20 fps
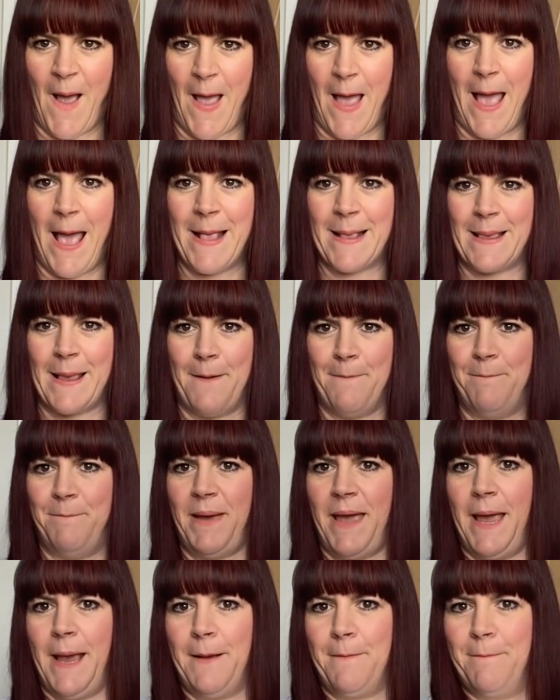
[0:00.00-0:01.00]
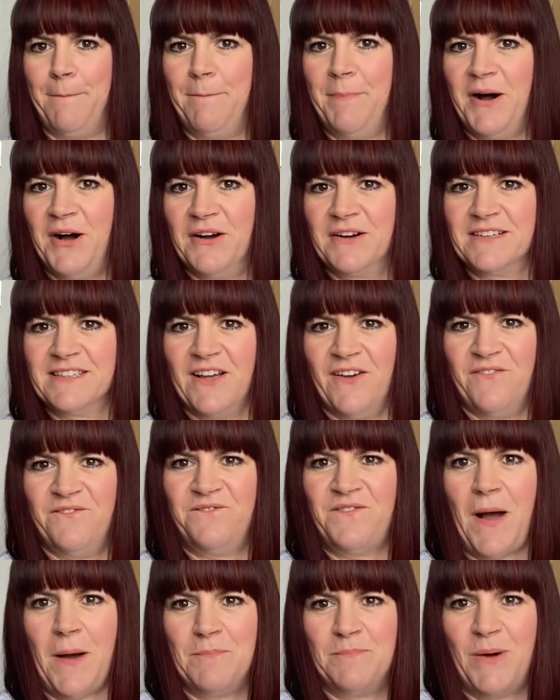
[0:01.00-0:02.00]
it's a big box of
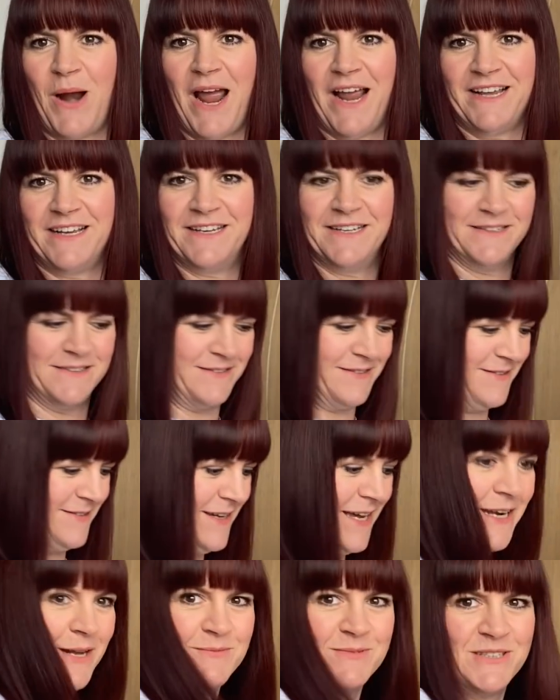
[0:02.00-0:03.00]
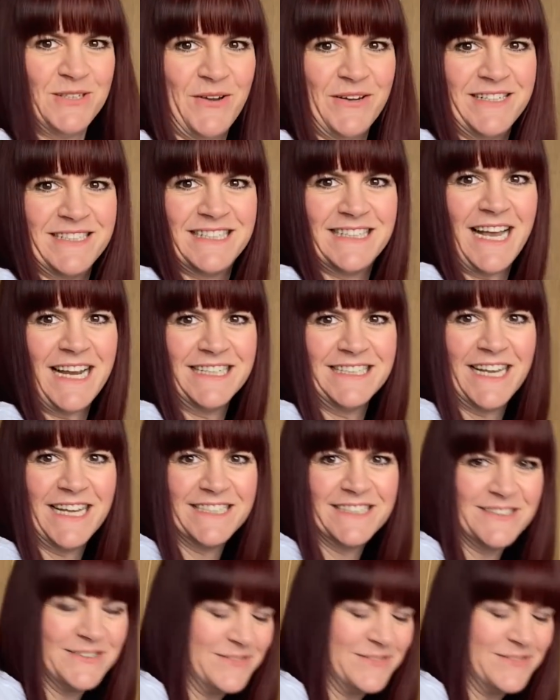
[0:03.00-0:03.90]
fabric and I'm so excited.